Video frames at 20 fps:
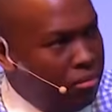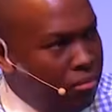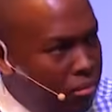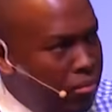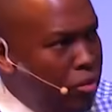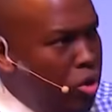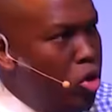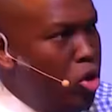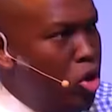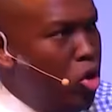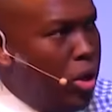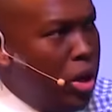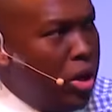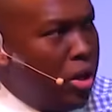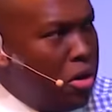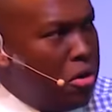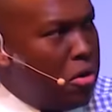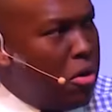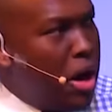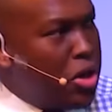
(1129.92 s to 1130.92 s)
You can
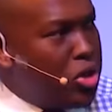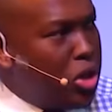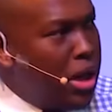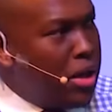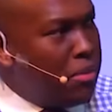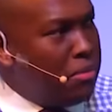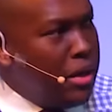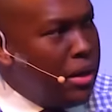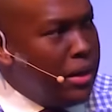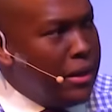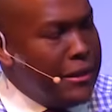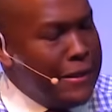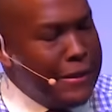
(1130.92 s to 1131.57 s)
congratulate me.